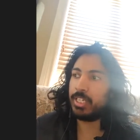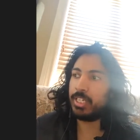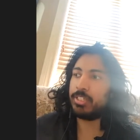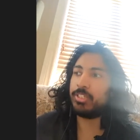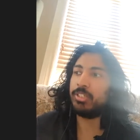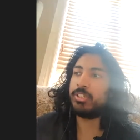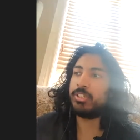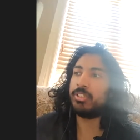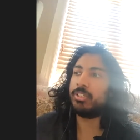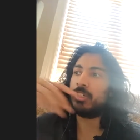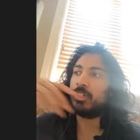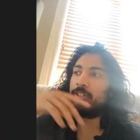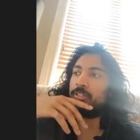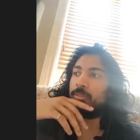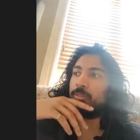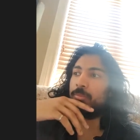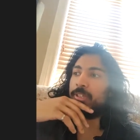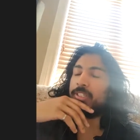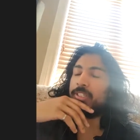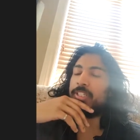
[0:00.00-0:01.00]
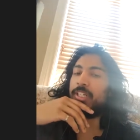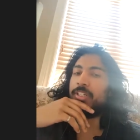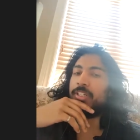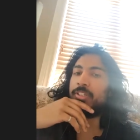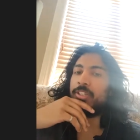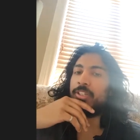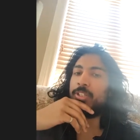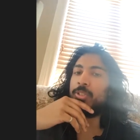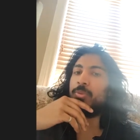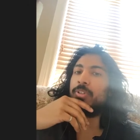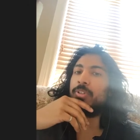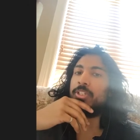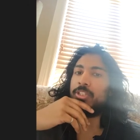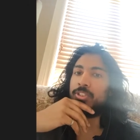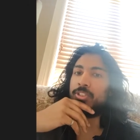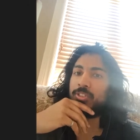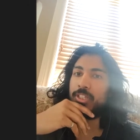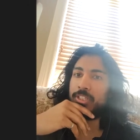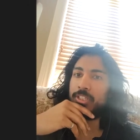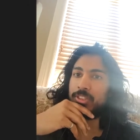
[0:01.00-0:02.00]
the other metadata that you want to
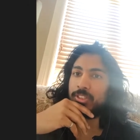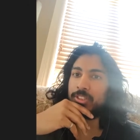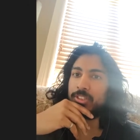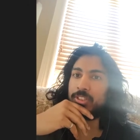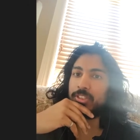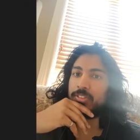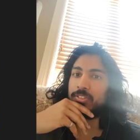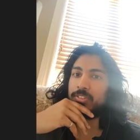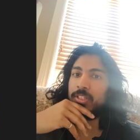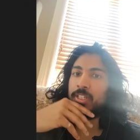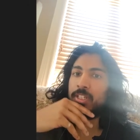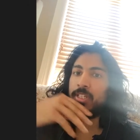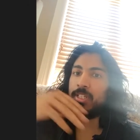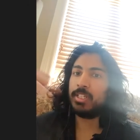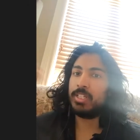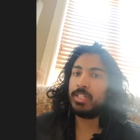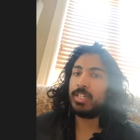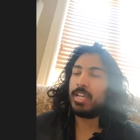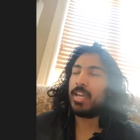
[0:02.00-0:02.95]
extract yourself. Mm -hmm.